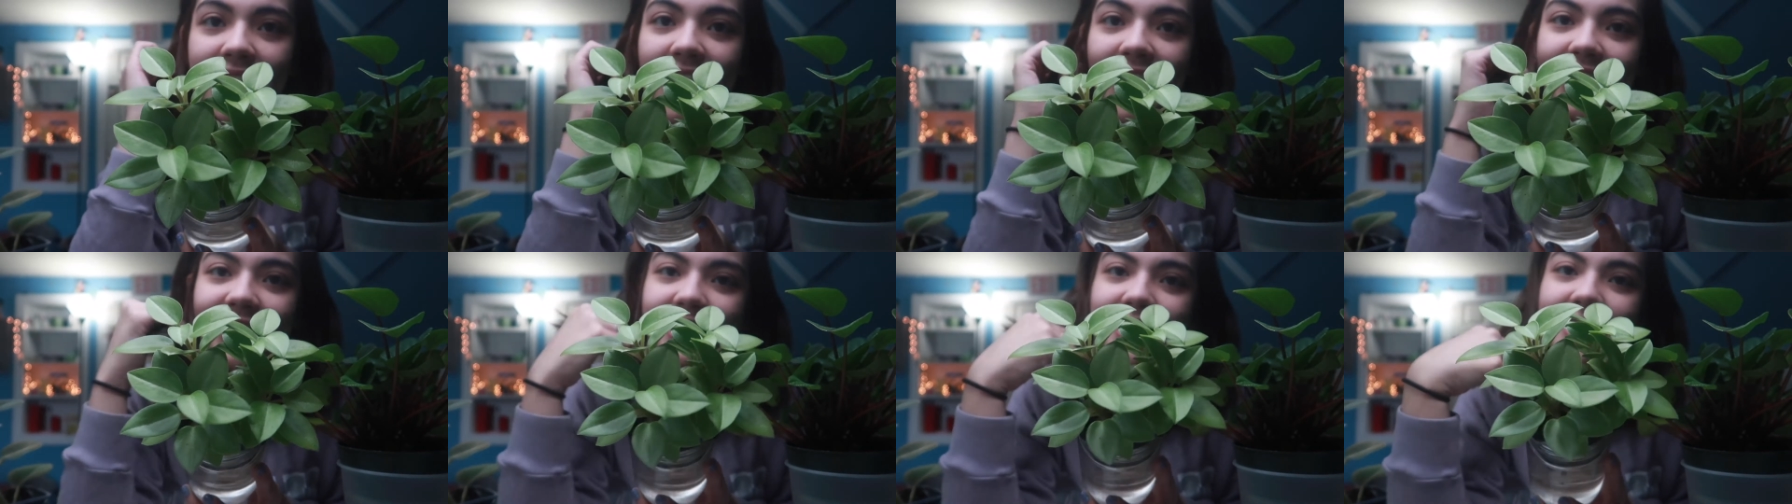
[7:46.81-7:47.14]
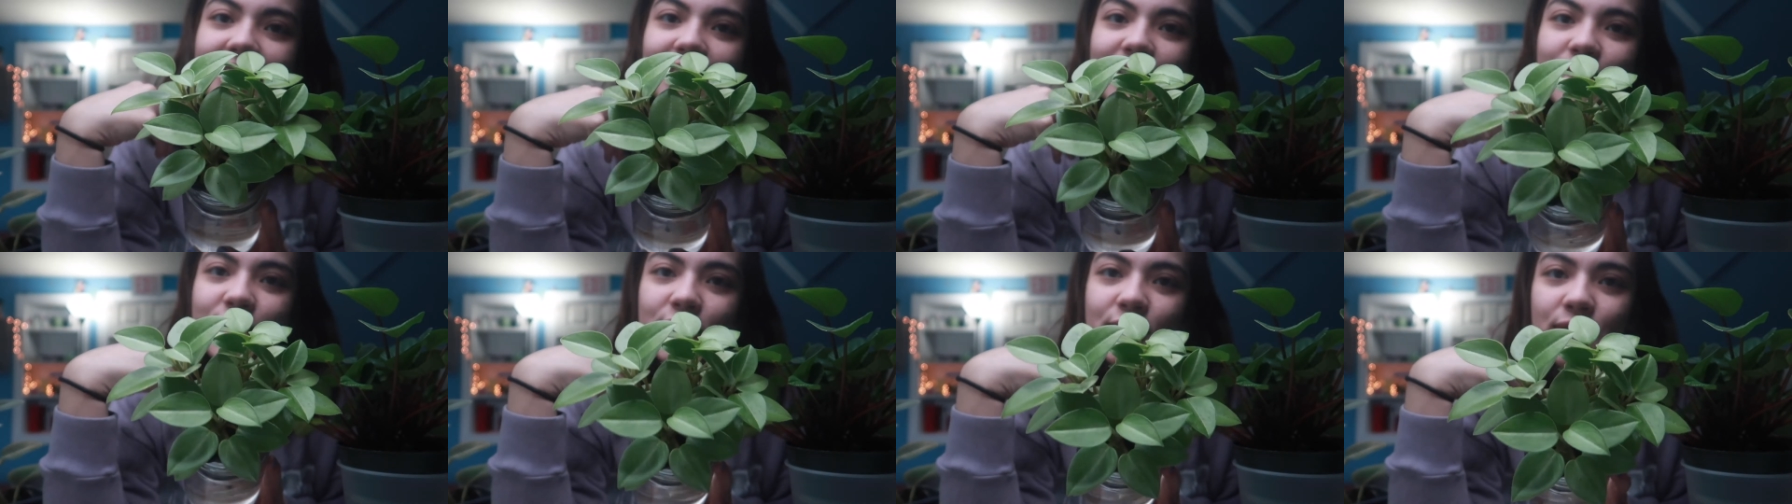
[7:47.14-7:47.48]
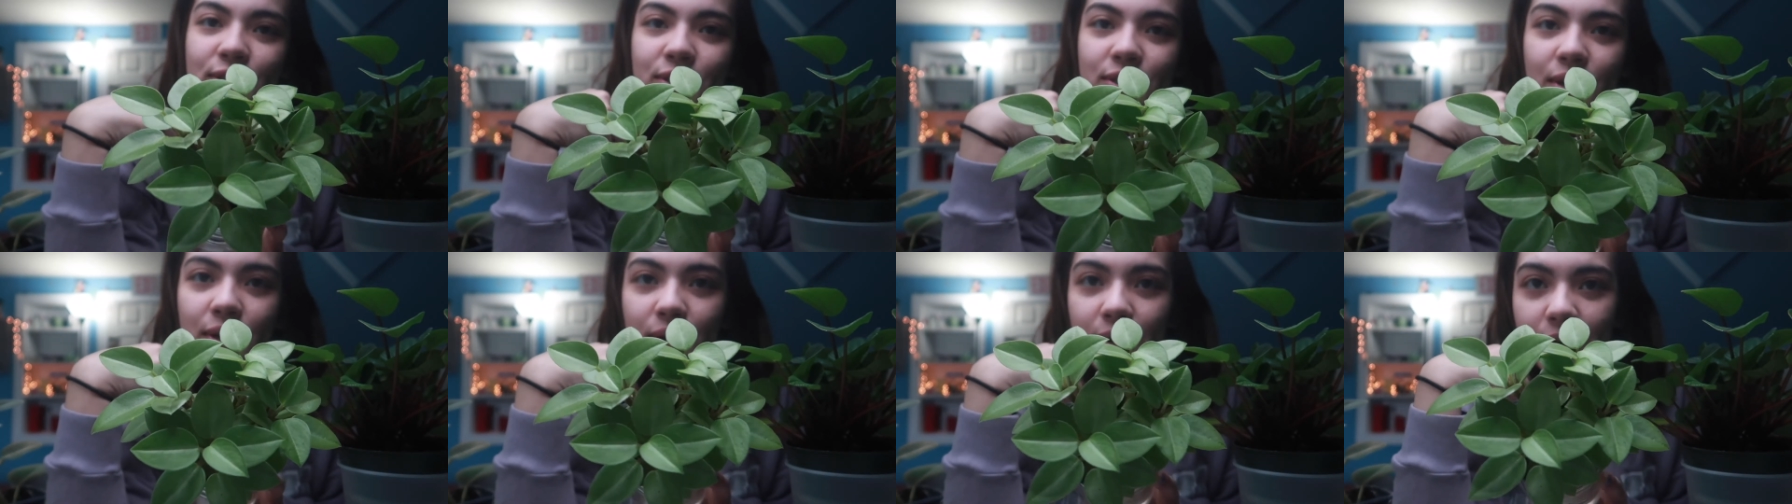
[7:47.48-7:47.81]
I think it's
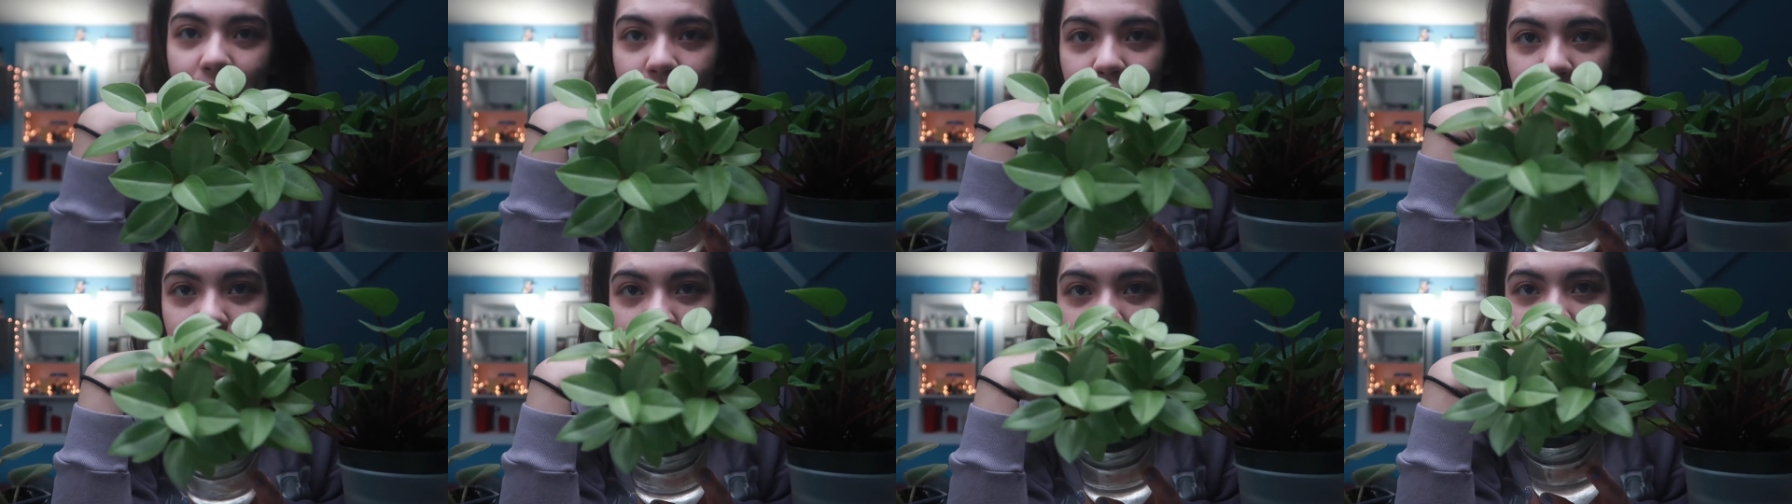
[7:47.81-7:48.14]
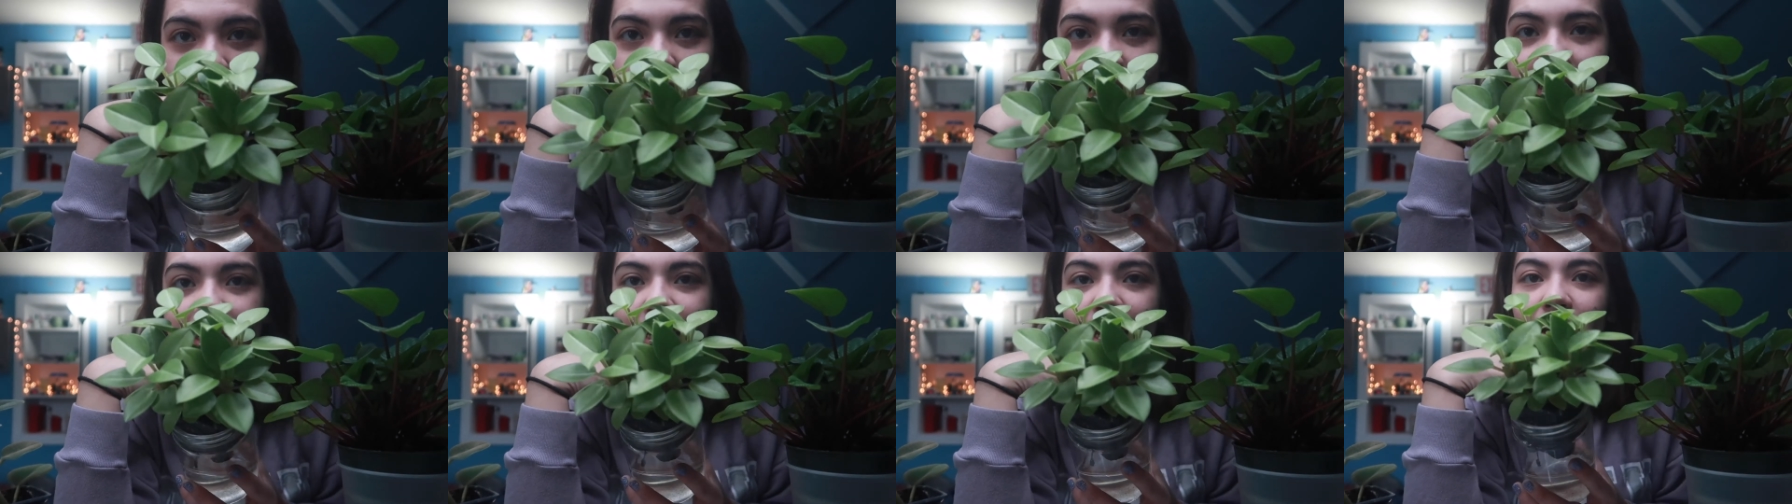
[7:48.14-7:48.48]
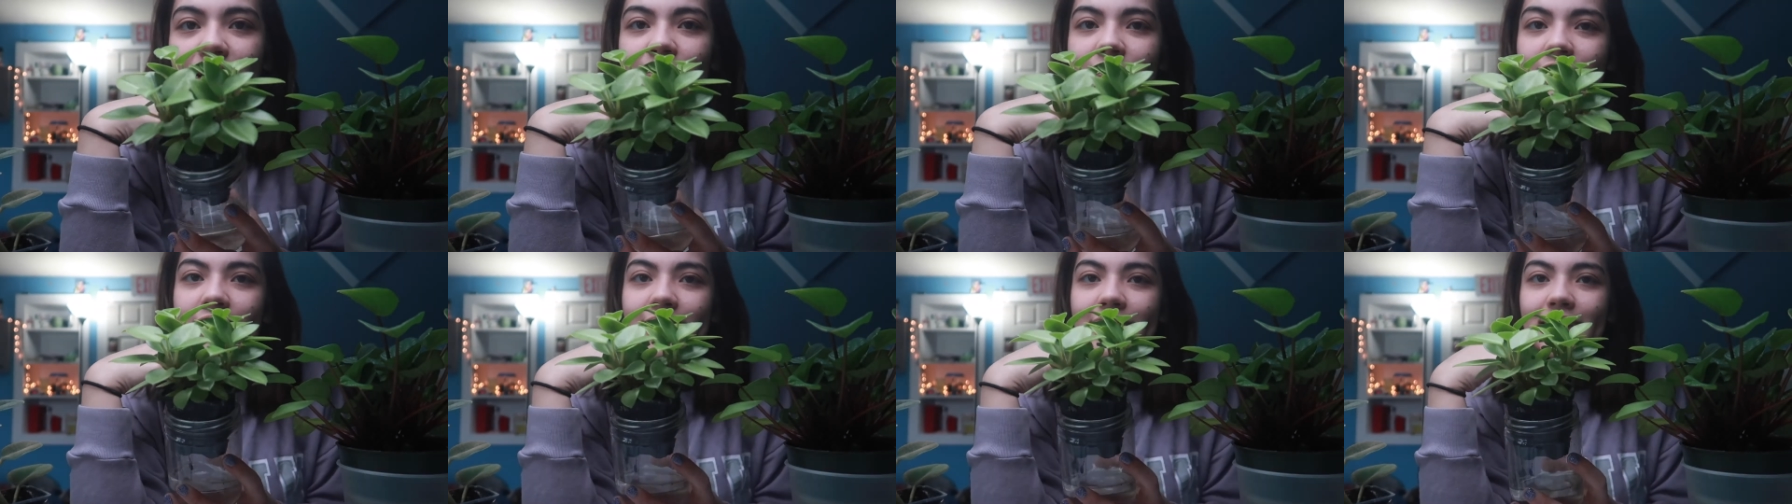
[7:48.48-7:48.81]
so pretty. It's
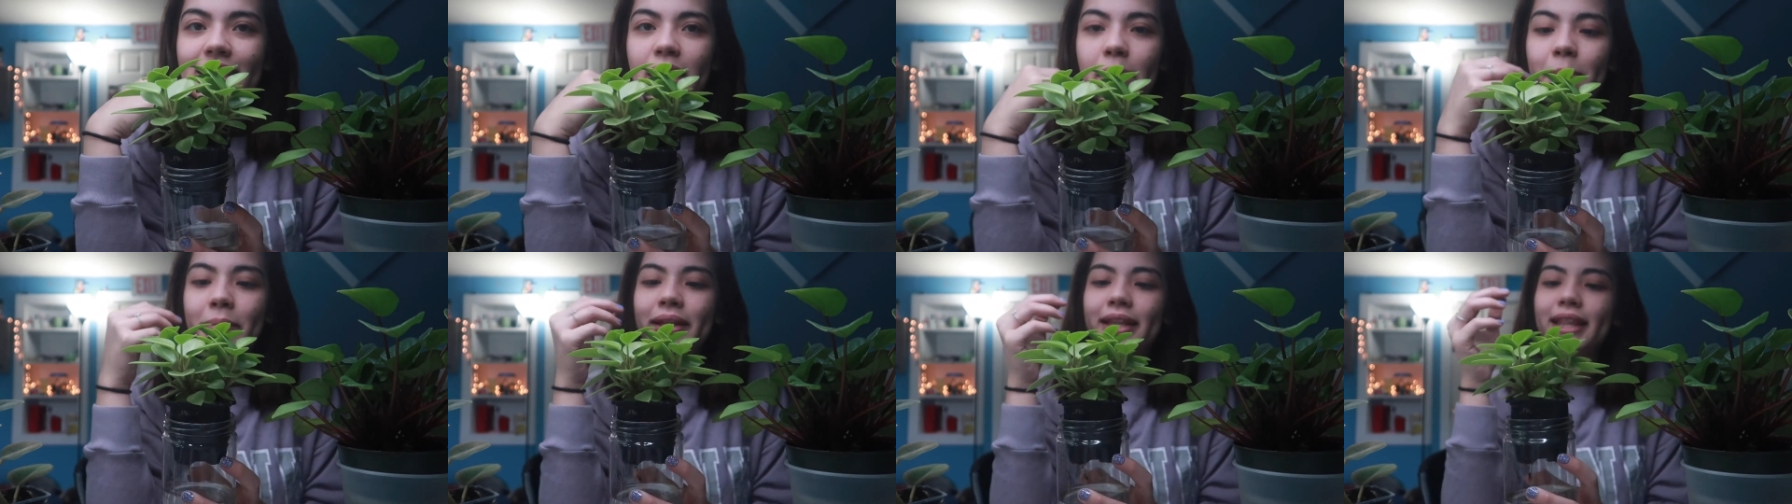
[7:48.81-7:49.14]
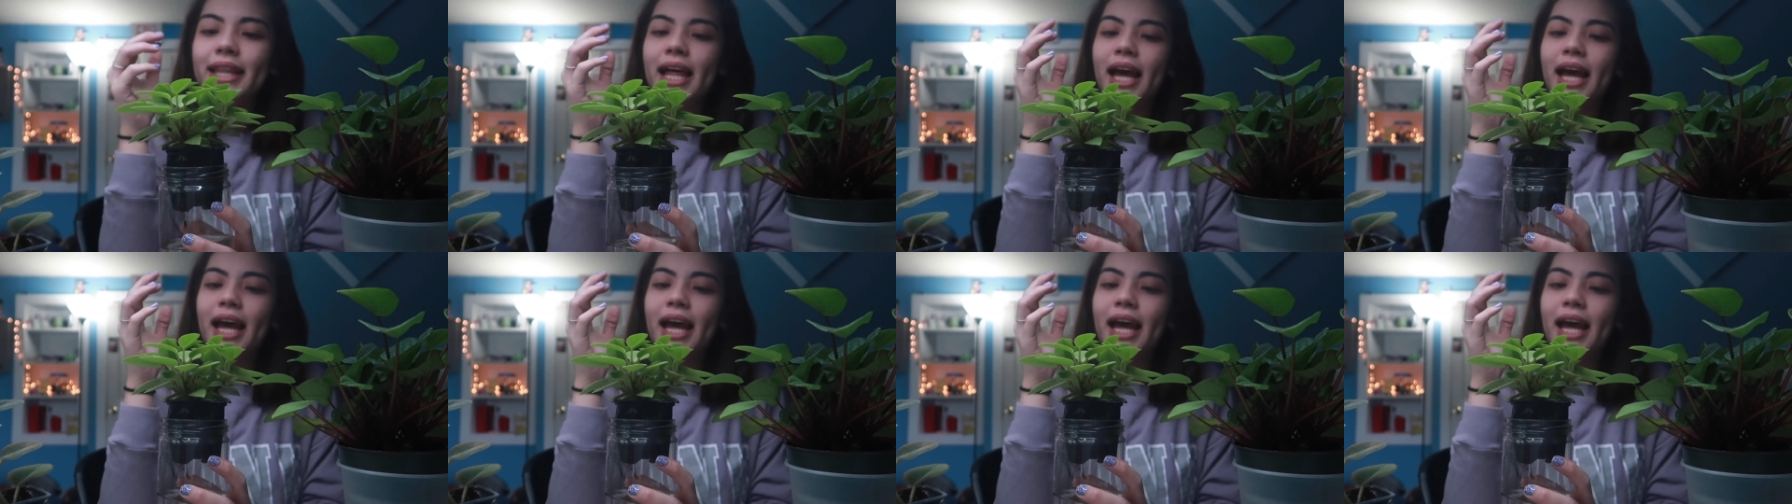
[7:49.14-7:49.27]
got a very lemon